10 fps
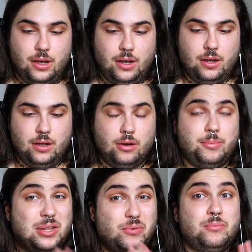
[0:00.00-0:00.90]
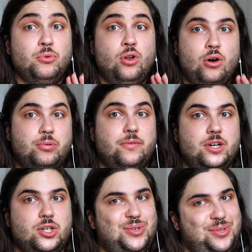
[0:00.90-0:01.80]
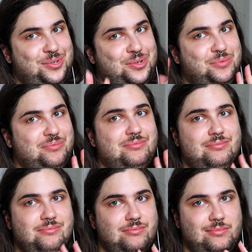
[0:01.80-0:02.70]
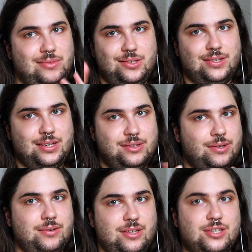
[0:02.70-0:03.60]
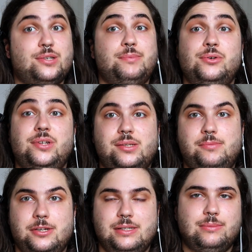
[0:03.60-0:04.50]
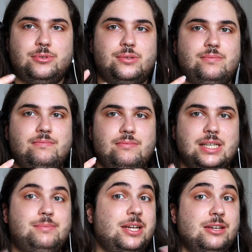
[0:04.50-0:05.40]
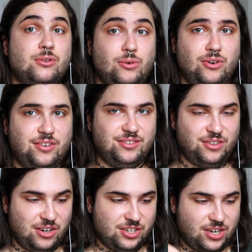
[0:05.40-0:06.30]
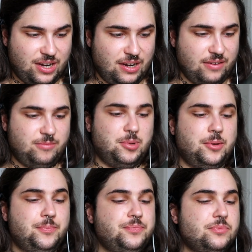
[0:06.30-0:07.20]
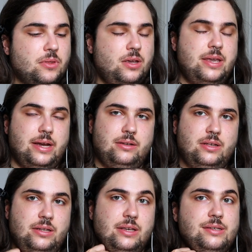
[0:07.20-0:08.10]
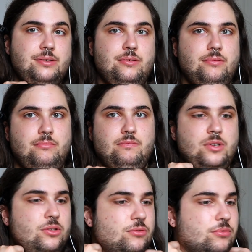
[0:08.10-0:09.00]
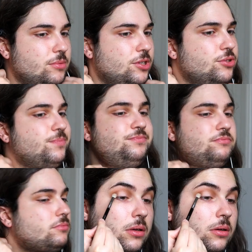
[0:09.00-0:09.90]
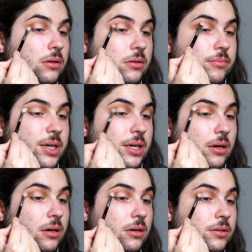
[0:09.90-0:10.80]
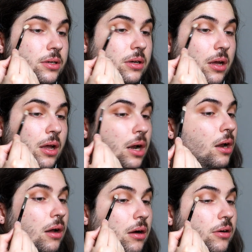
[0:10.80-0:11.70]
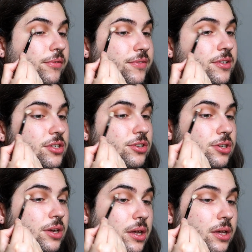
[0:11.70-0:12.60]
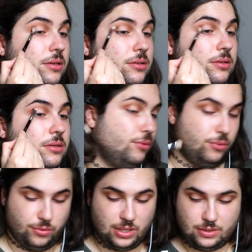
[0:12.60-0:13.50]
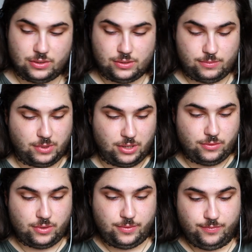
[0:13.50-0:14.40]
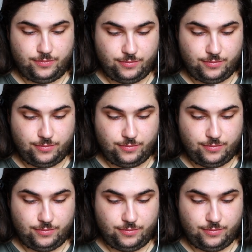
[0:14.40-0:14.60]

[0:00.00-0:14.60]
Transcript: By the way, I'm not a professional, so don't use that as that's just my own experience. I'm just explaining the knowledge I have, but yeah, in case you don't know much. Oh my God, I love this shade. Oh, that's, by the way,